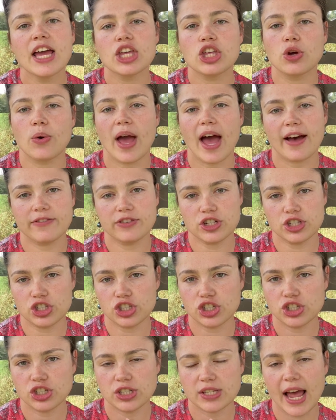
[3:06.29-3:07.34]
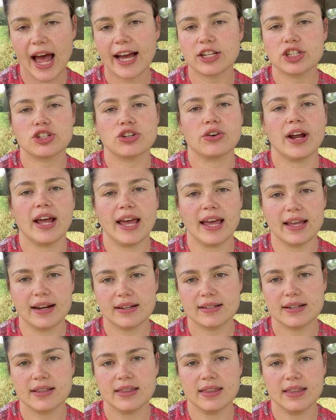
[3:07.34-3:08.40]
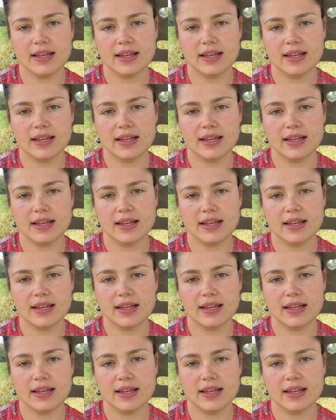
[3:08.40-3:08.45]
you have to saturate